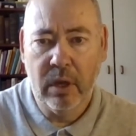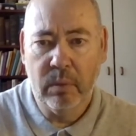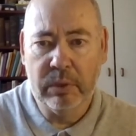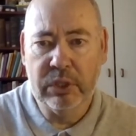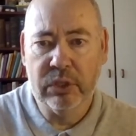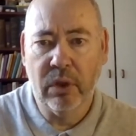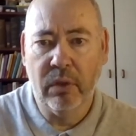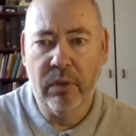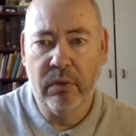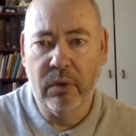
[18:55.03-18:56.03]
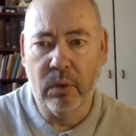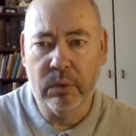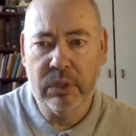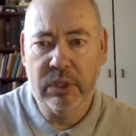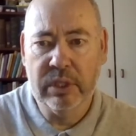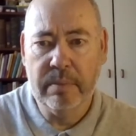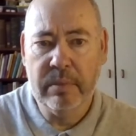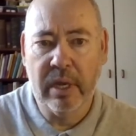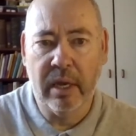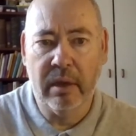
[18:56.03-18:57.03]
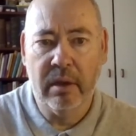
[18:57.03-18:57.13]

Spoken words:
which is on the road to Timnah.